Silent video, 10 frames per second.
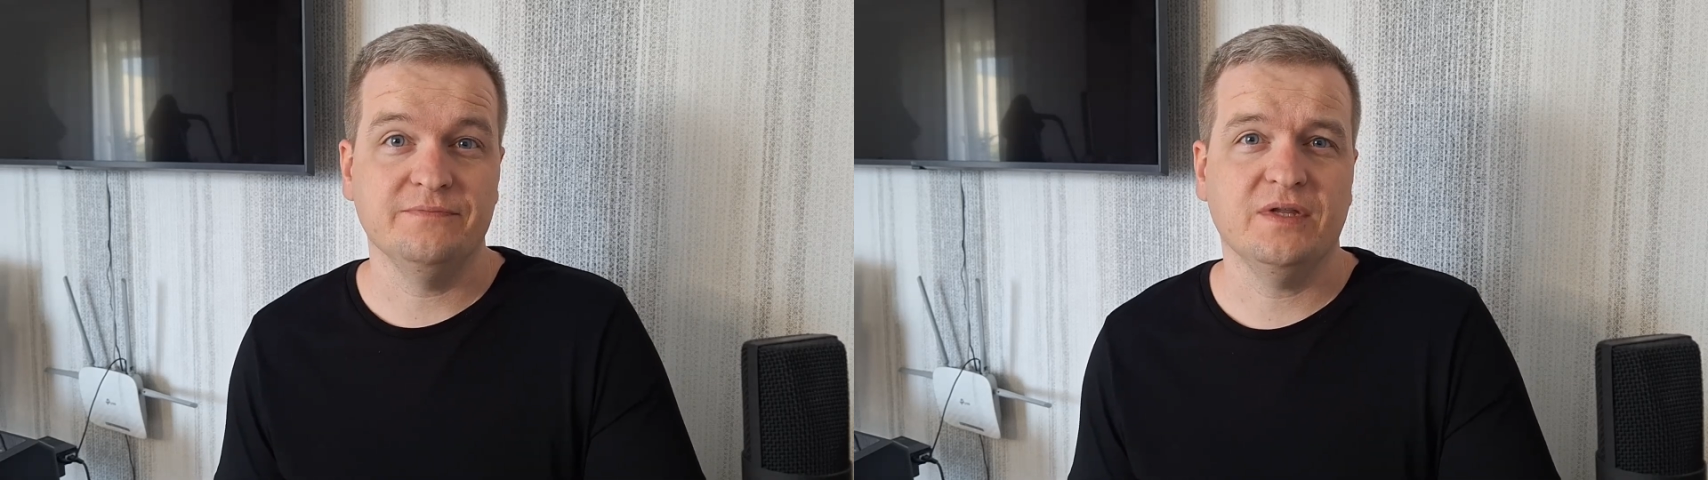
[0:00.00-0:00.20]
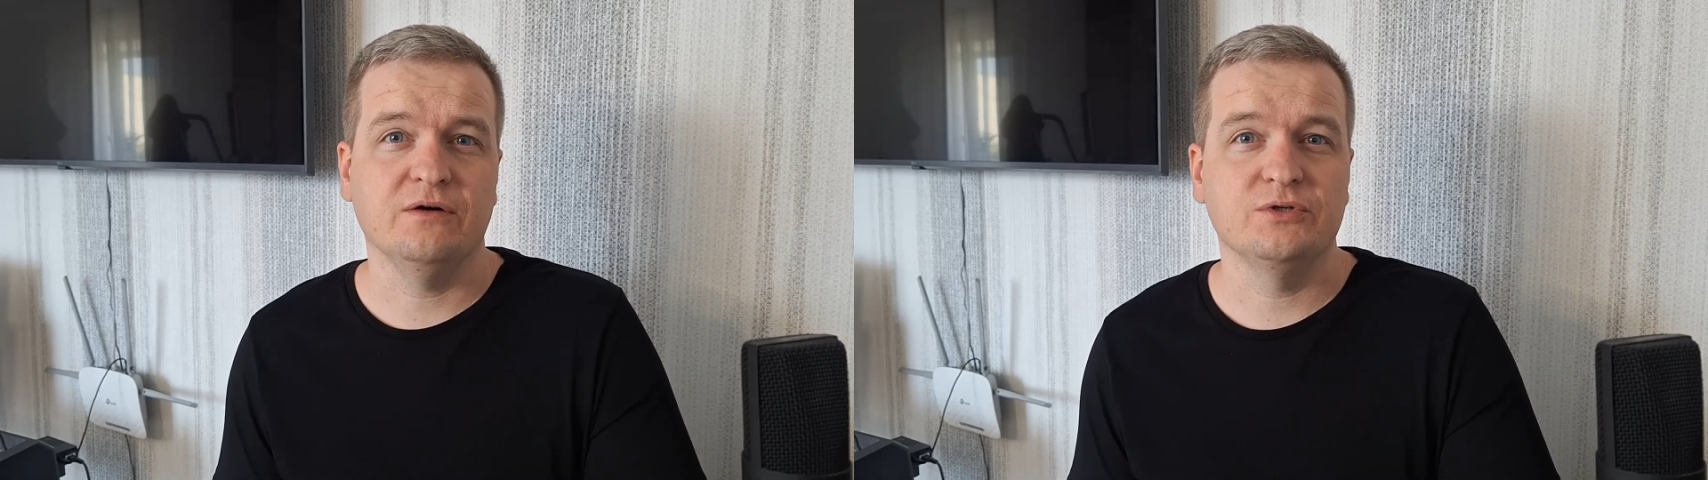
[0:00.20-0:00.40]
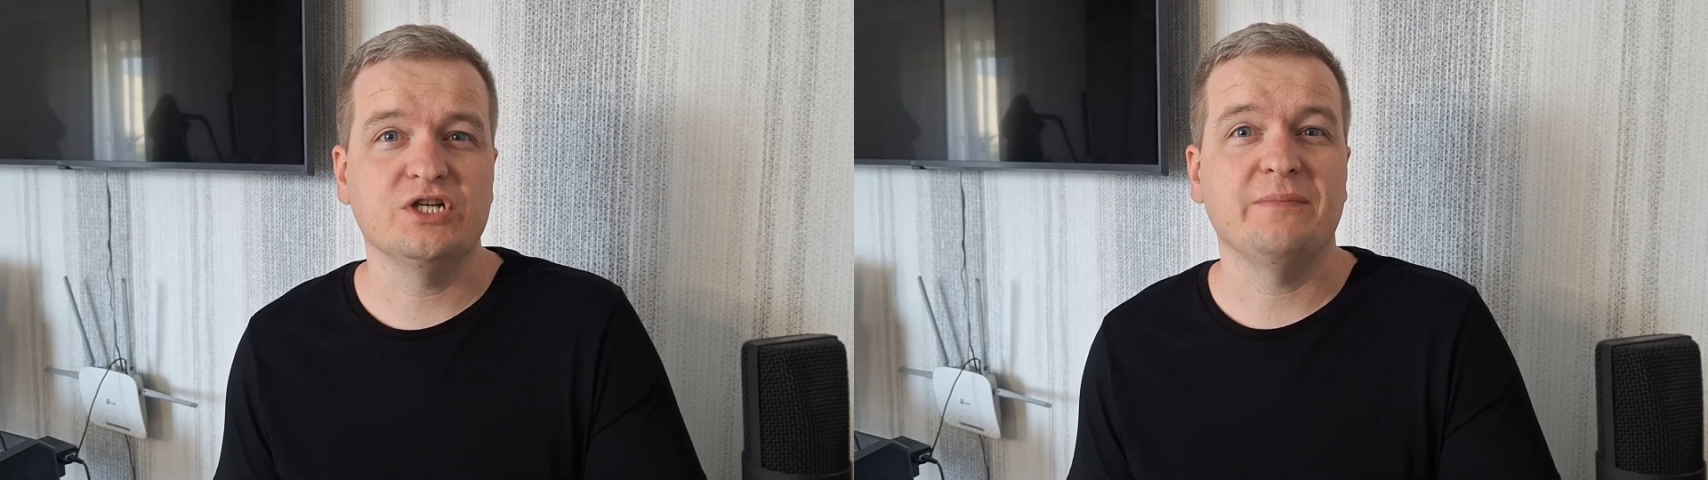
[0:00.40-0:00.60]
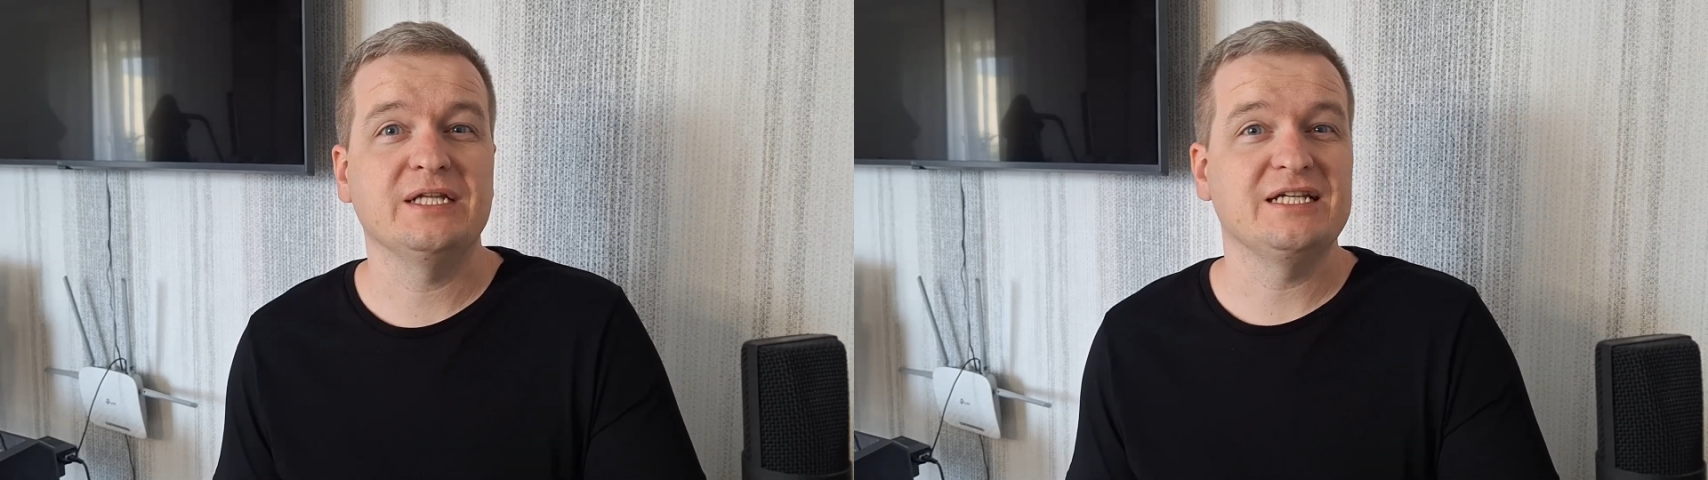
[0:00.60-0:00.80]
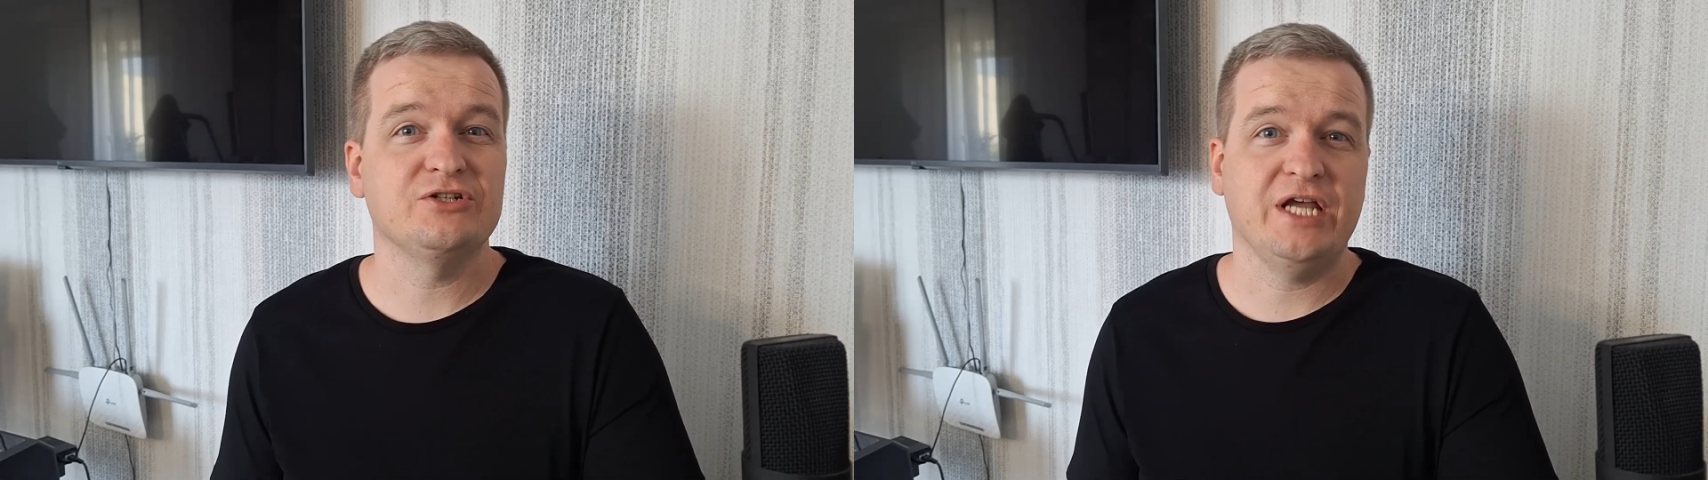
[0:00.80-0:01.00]
which
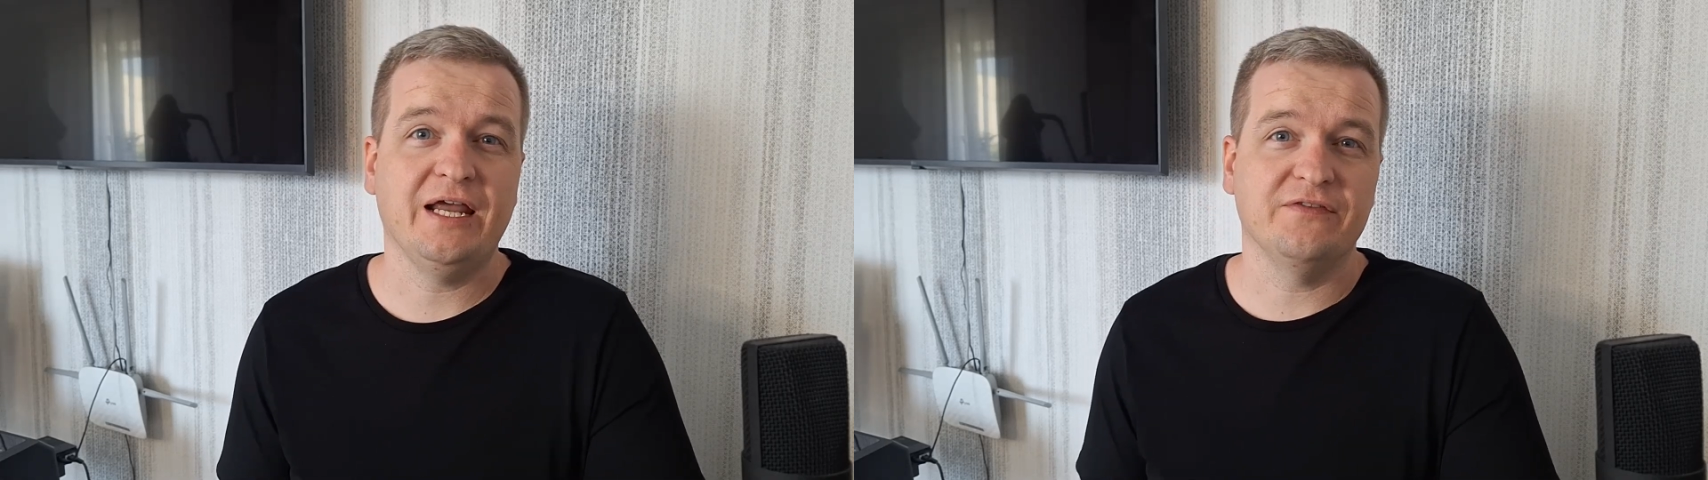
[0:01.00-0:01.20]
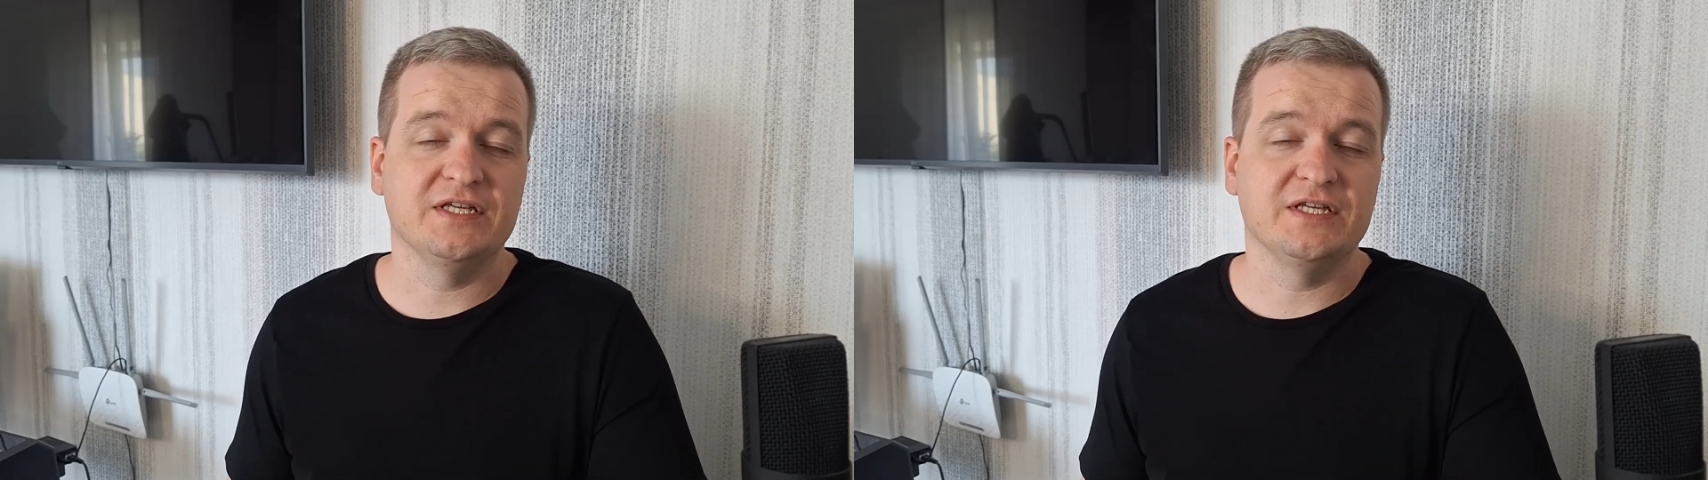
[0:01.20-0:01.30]
apparently share the